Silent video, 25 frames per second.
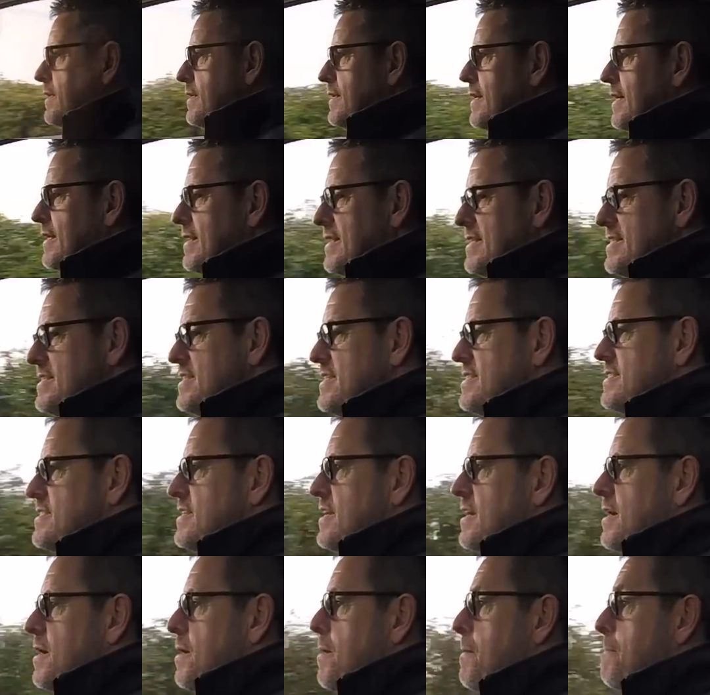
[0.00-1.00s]
Now this is
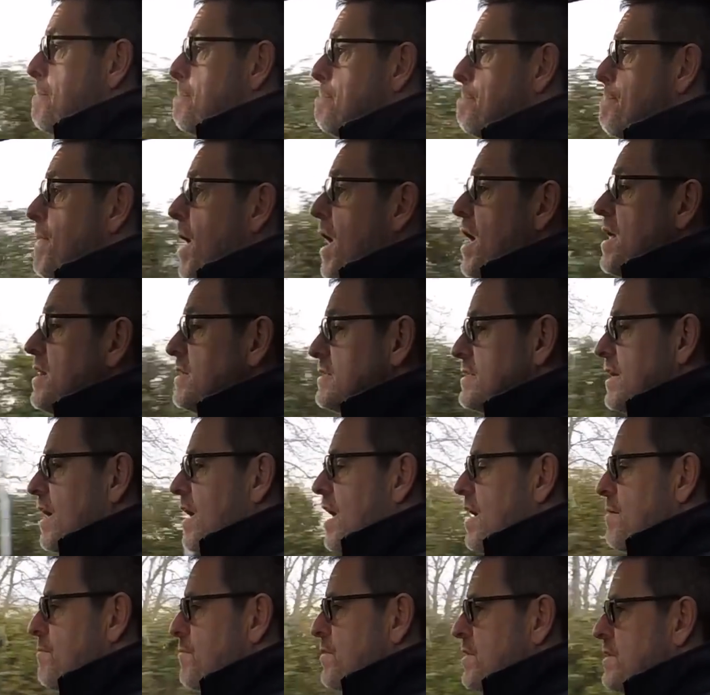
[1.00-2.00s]
a mild
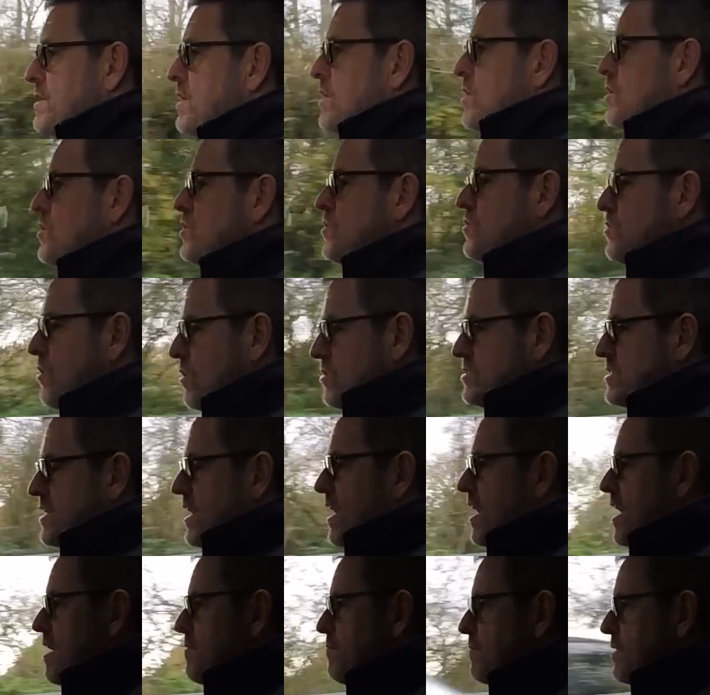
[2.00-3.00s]
hybrid, not a
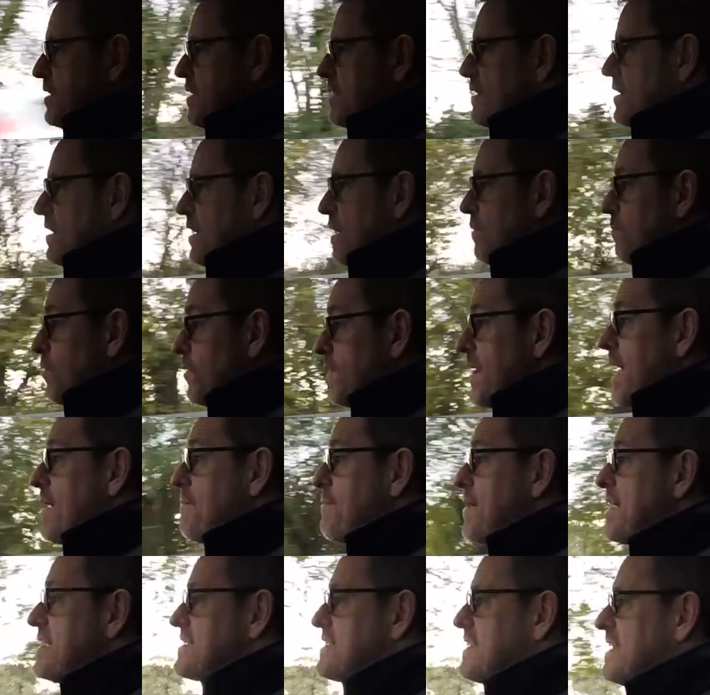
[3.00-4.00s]
hybrid, and what that
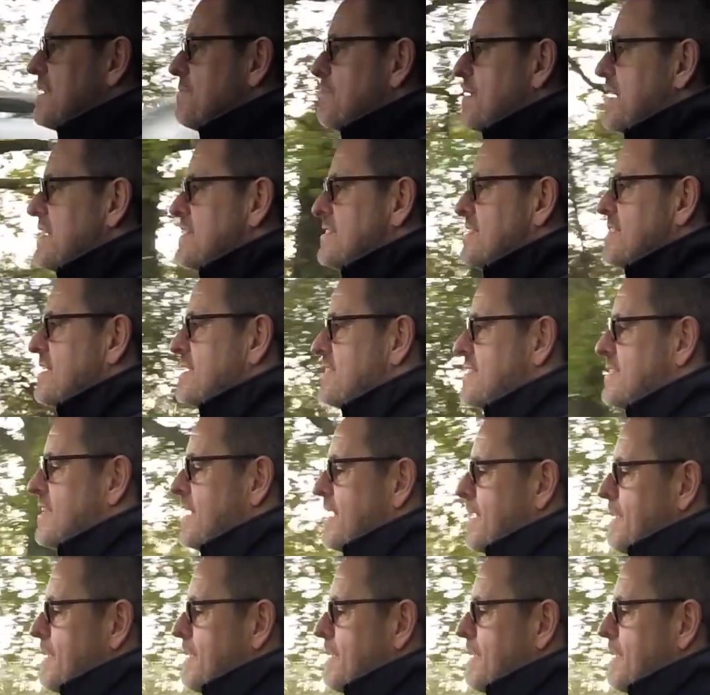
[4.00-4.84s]
basically means is